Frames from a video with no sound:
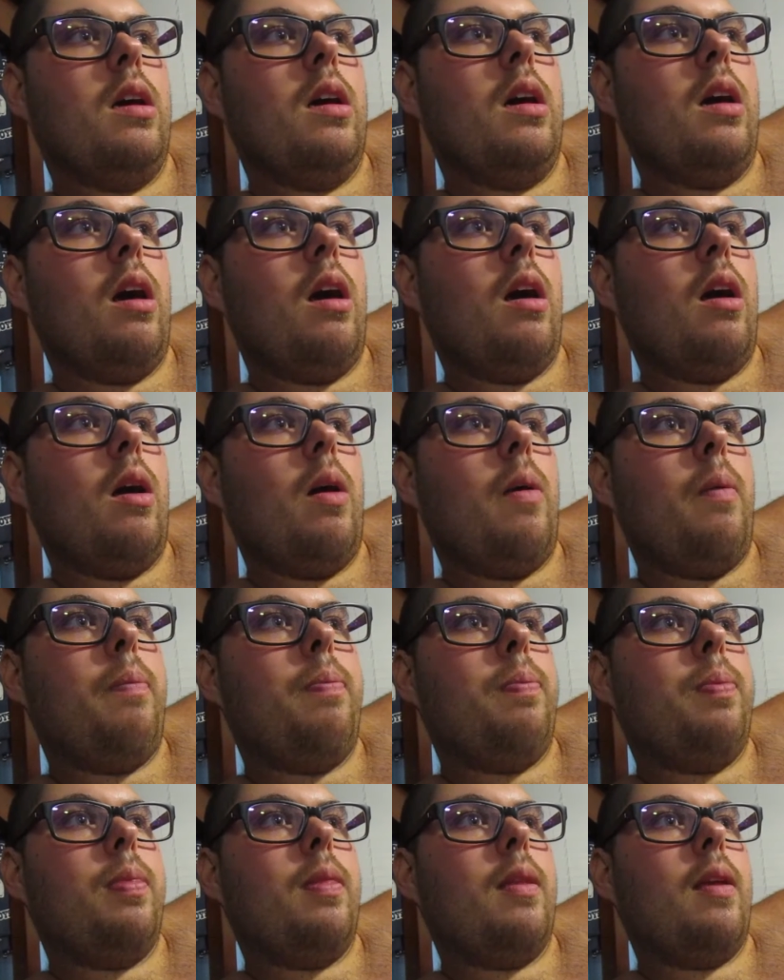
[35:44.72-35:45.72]

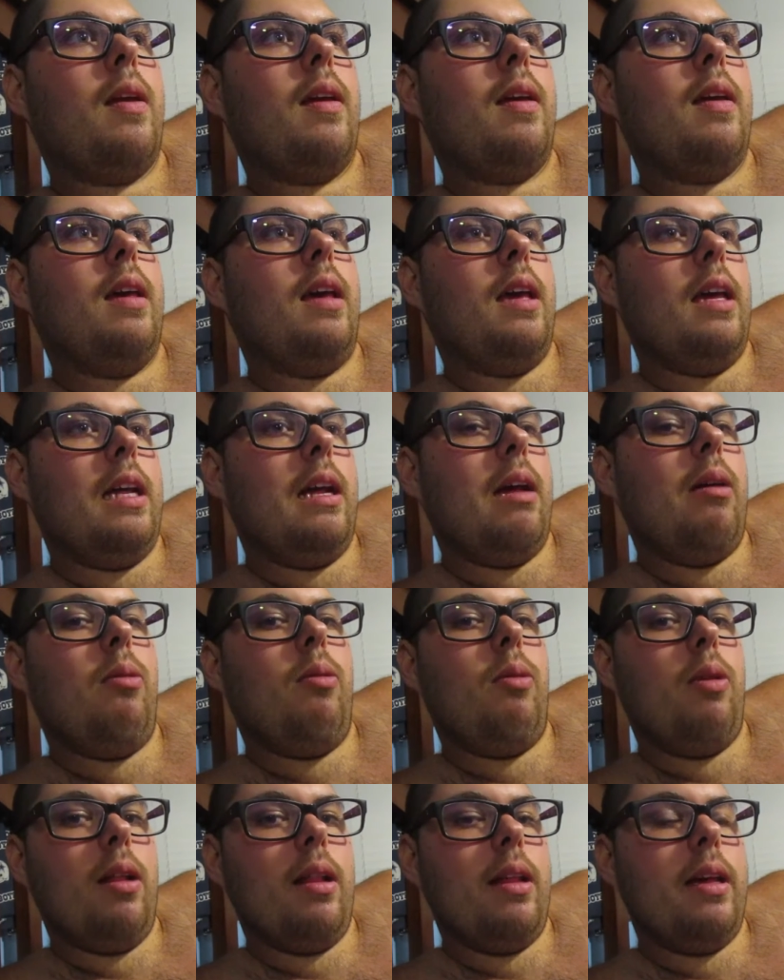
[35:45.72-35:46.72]
it
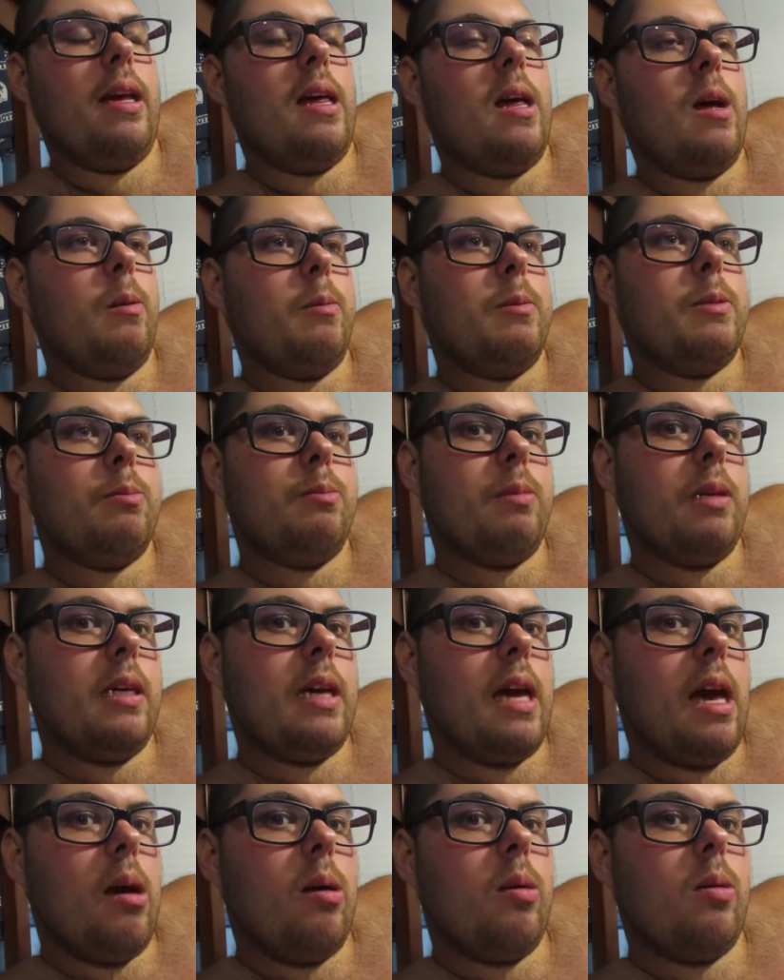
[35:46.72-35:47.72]
really helps me
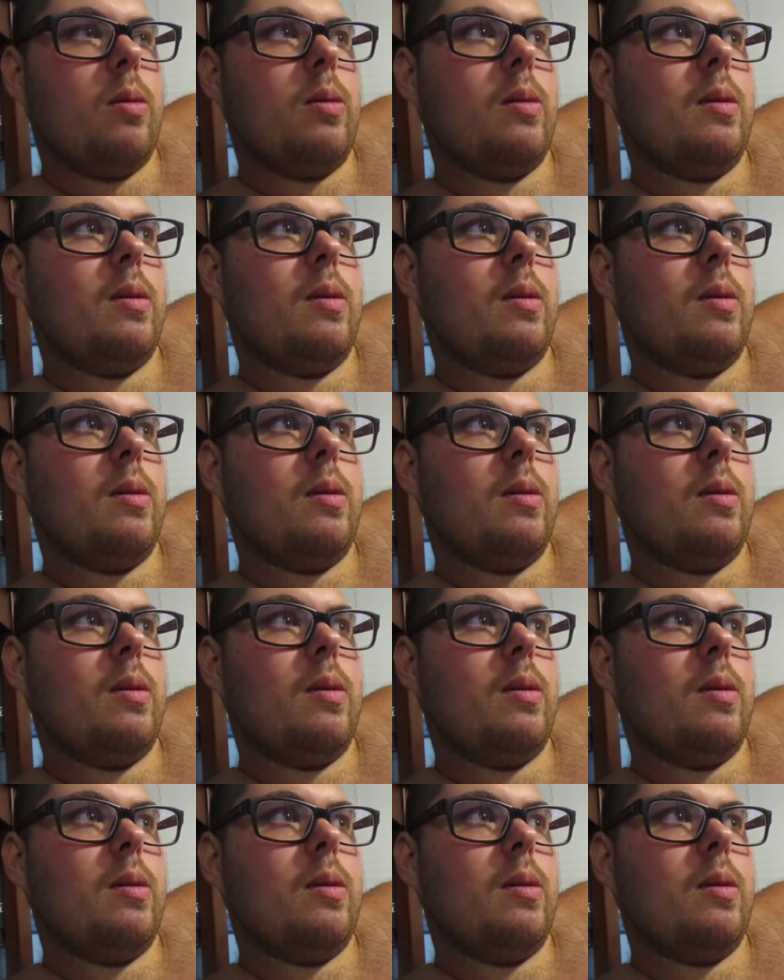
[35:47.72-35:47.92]
out.